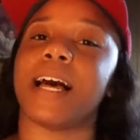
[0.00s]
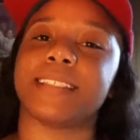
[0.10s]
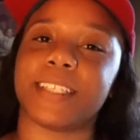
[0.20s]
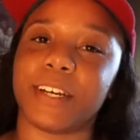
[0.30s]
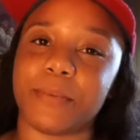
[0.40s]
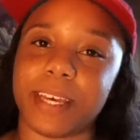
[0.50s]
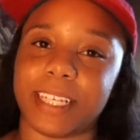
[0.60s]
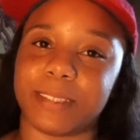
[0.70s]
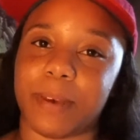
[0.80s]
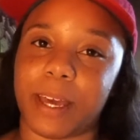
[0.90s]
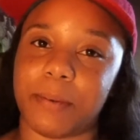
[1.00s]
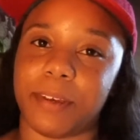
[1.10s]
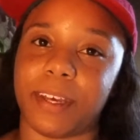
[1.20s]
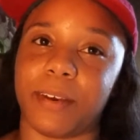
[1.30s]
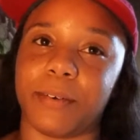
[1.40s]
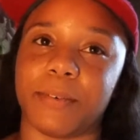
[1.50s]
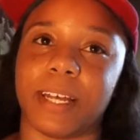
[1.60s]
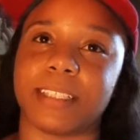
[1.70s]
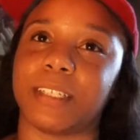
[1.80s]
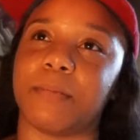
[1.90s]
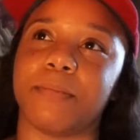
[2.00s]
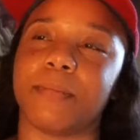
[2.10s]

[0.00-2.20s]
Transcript: I still be his baby? And will I still